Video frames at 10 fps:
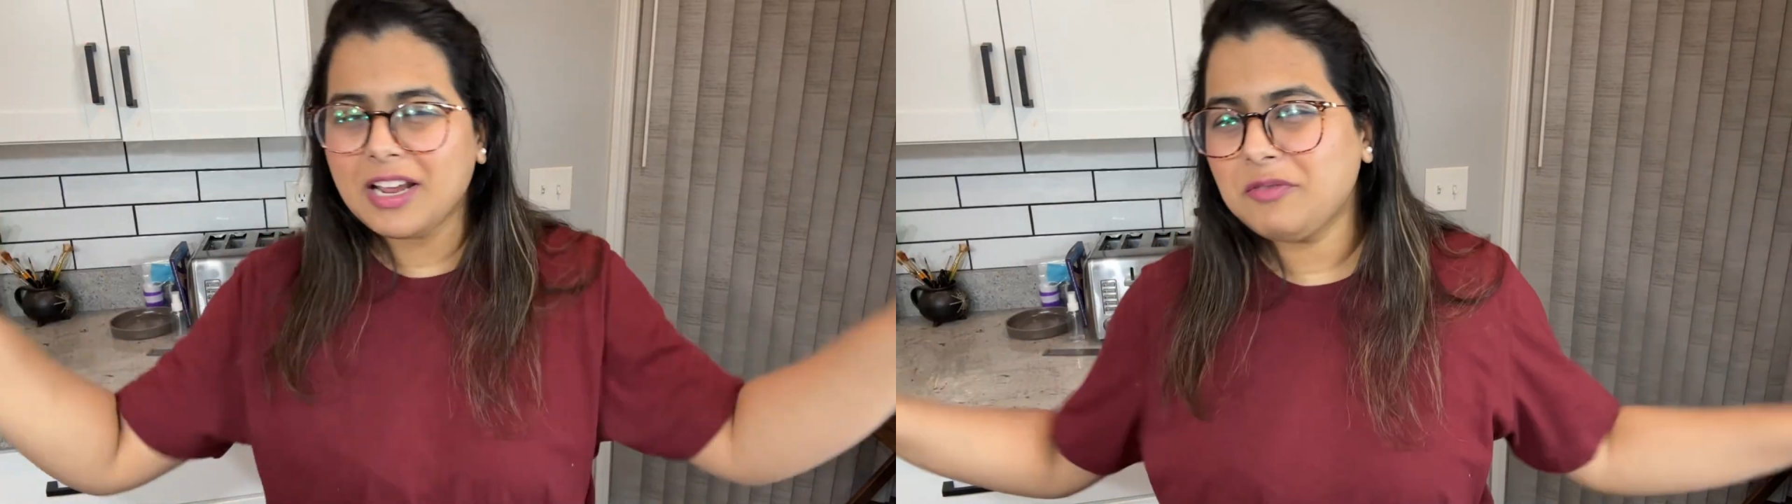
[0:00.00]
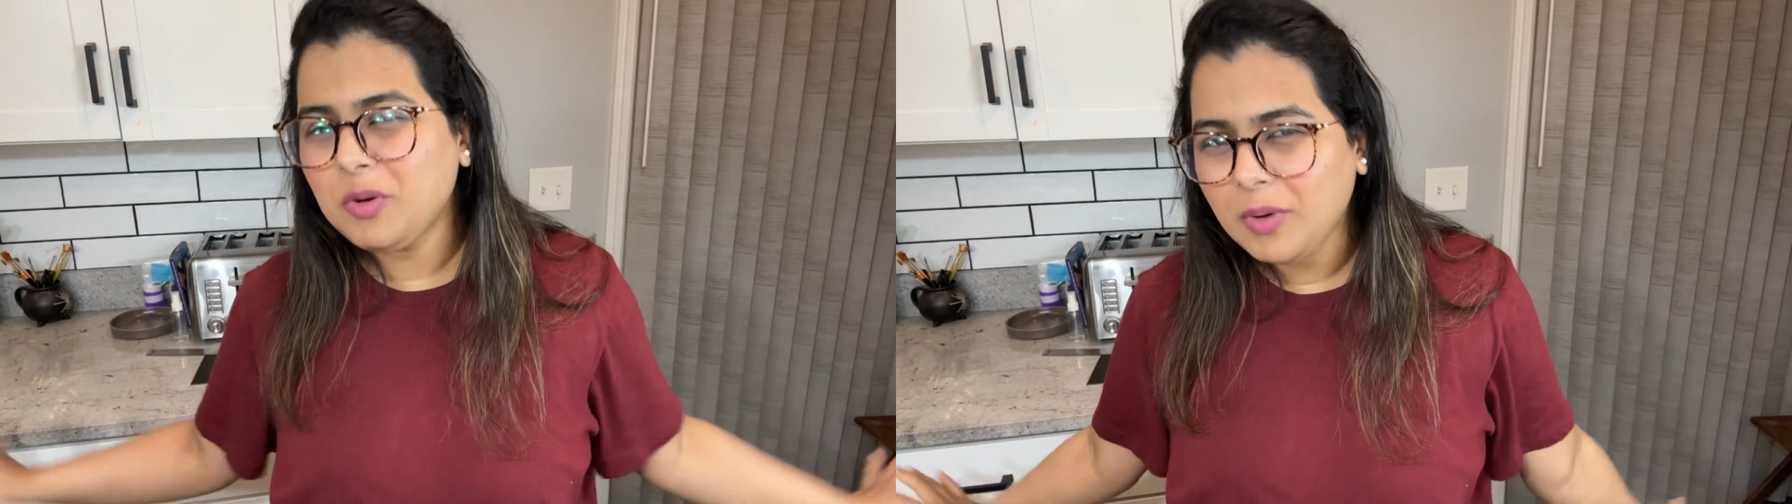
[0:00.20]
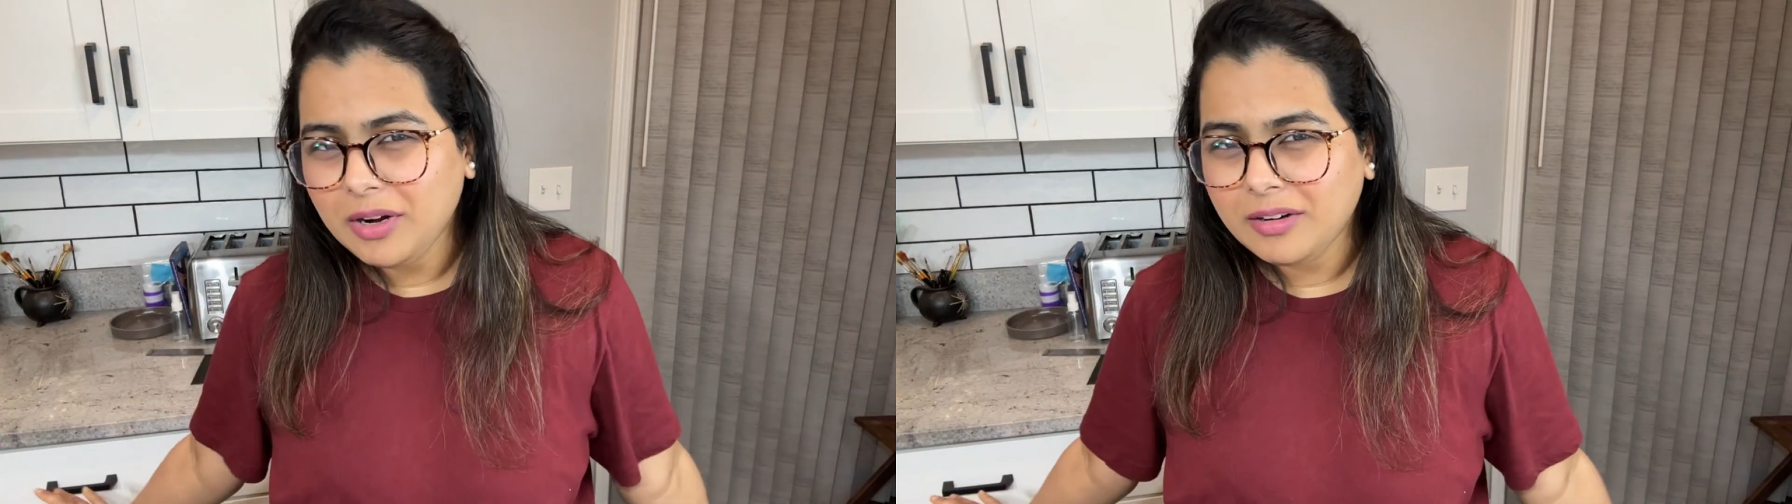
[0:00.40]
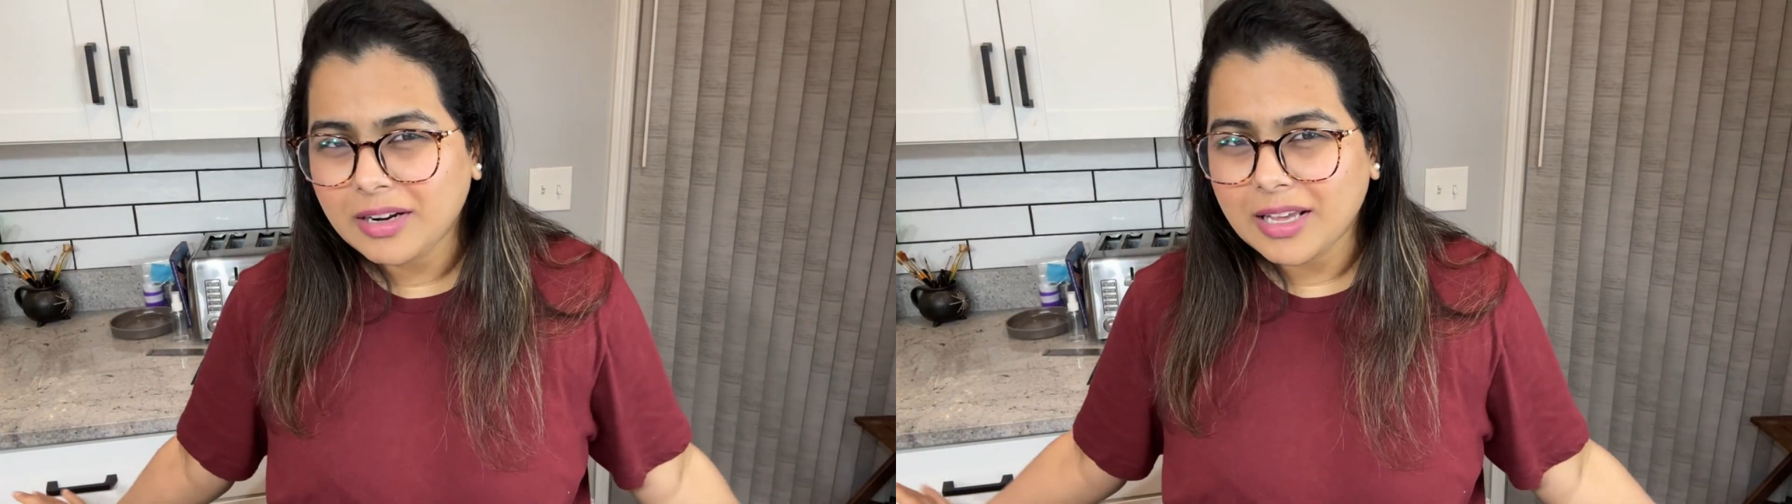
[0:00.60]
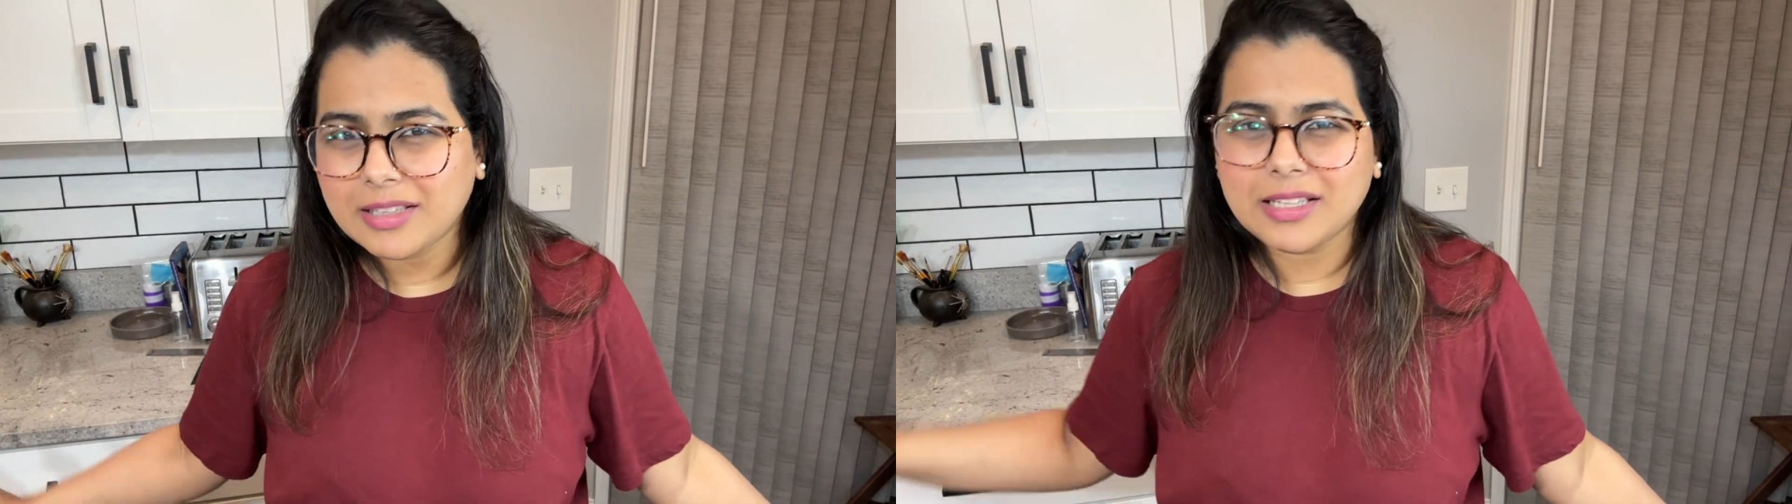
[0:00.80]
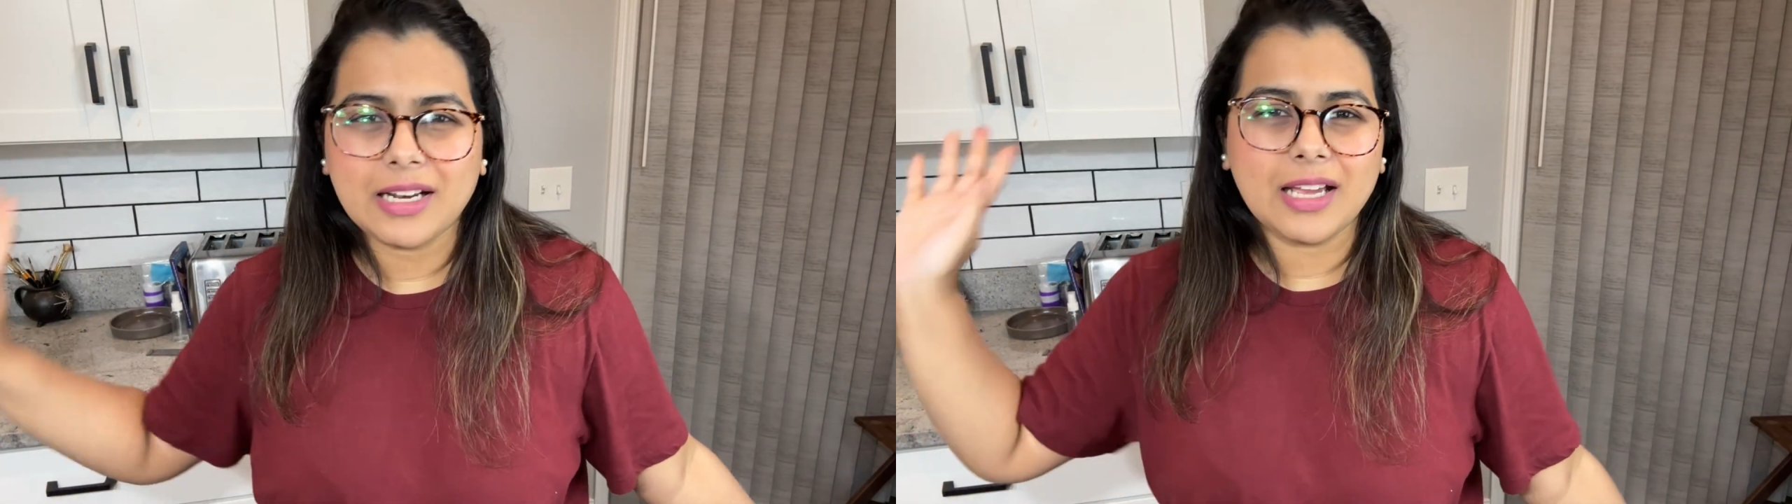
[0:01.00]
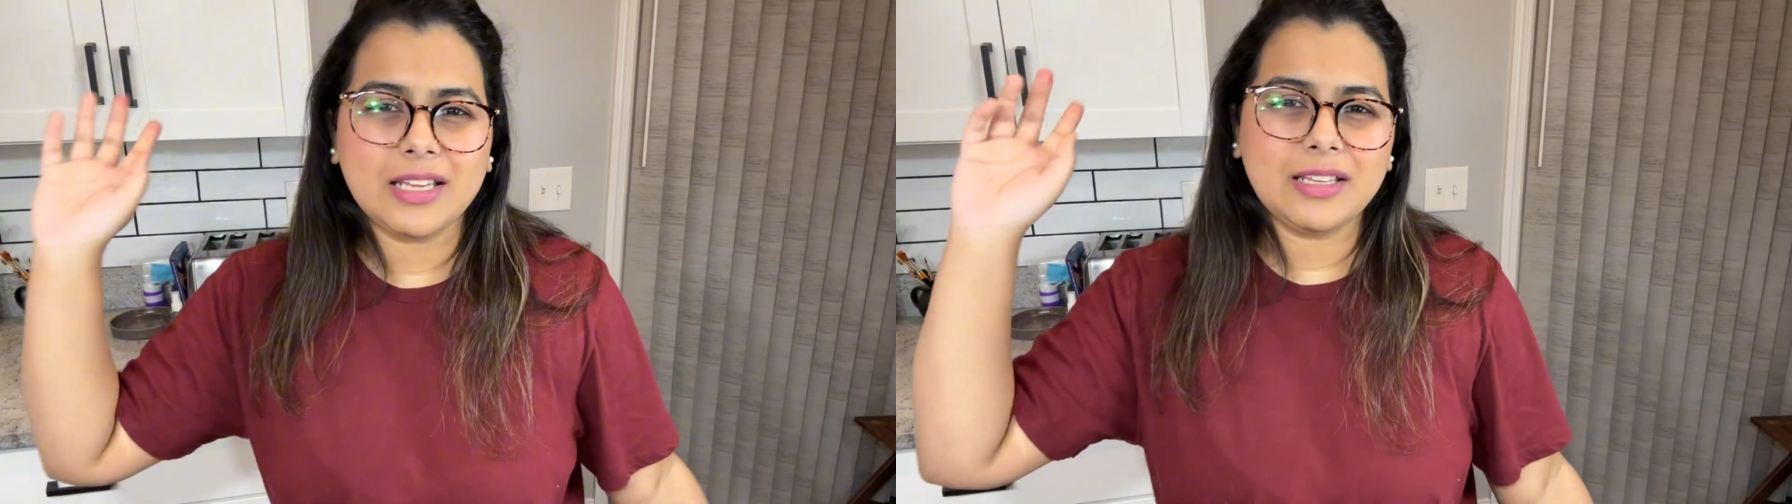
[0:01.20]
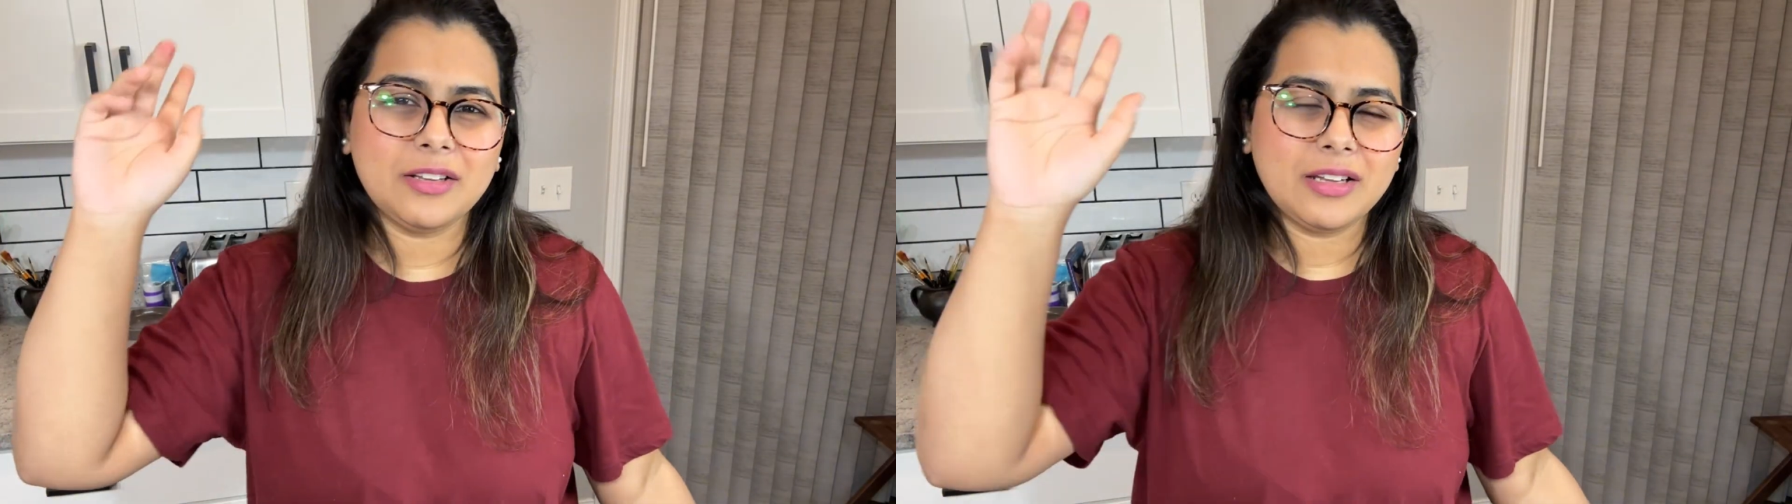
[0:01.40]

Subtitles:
everywhere, and then I